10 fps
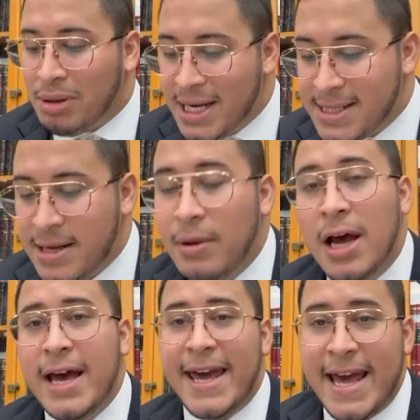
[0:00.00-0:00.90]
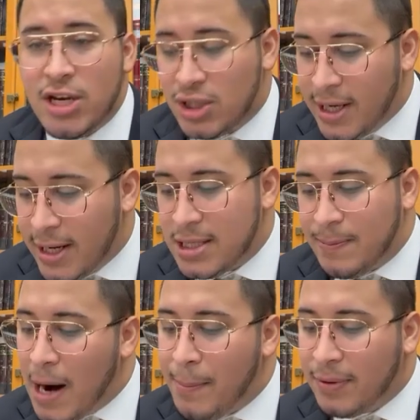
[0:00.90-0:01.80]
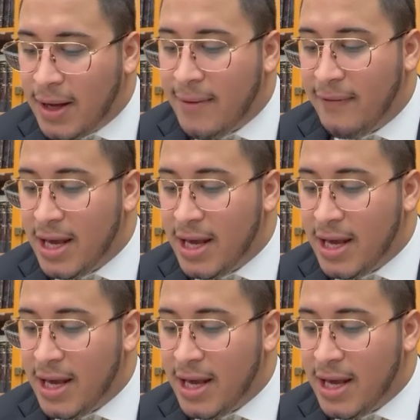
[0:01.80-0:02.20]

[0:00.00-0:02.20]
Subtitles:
blessed him, each thing in its proper time.